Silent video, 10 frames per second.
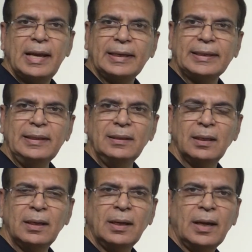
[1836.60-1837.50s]
18.
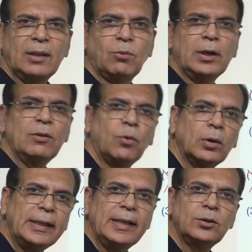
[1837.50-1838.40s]
And what is
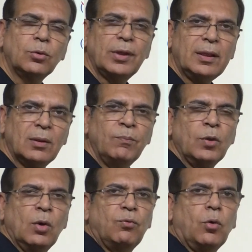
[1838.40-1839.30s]
14 into 6?
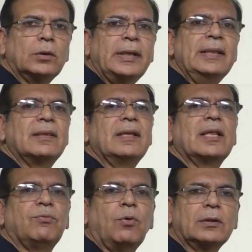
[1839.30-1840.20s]
14 3 is
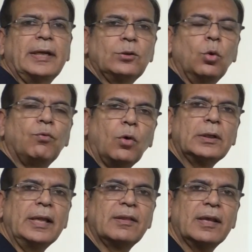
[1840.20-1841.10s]
a 42.
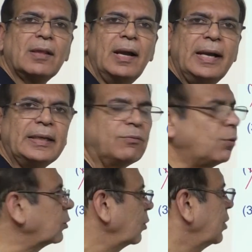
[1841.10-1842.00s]
14 6 is a 84. So